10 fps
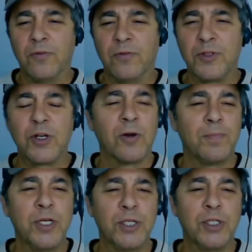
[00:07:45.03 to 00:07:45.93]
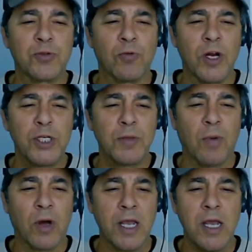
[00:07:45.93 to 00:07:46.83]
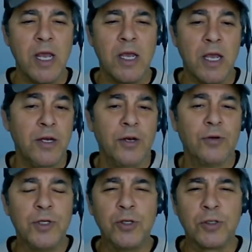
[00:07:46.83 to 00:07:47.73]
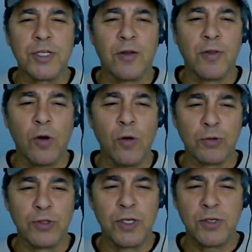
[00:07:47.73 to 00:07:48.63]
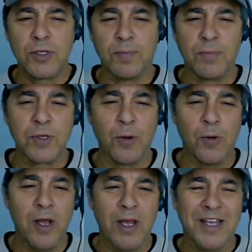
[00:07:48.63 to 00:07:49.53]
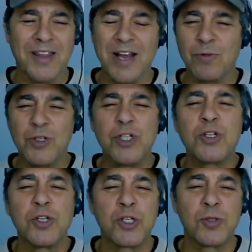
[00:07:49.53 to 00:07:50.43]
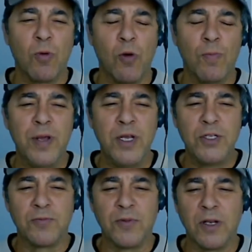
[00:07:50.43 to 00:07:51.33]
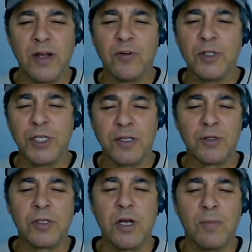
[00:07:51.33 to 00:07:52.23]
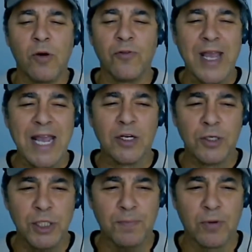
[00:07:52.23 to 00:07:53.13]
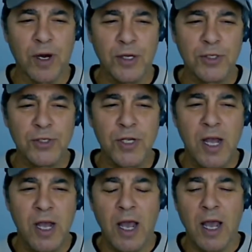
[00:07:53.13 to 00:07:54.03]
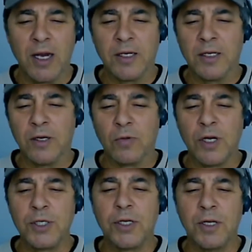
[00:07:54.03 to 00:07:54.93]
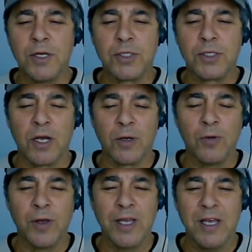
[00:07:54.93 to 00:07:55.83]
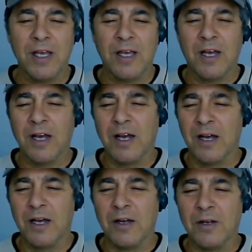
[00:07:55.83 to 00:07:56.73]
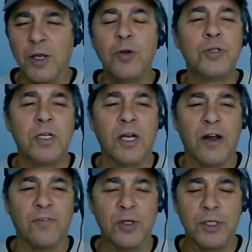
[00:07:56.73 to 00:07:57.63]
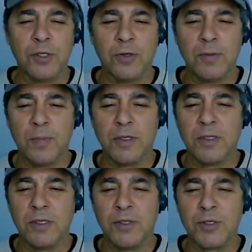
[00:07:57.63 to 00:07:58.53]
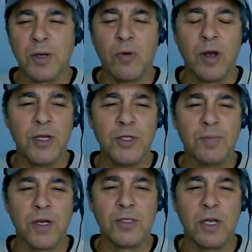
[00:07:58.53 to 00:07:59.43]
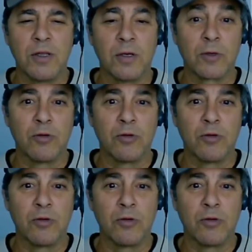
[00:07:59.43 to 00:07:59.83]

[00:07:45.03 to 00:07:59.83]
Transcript: surreptitious Russian money. It nearly took down the whole system. So that was just a small piece of the leveraging that's come off energy prices, and Russia is not only hugely leveraged to it, but in some ways you might say they're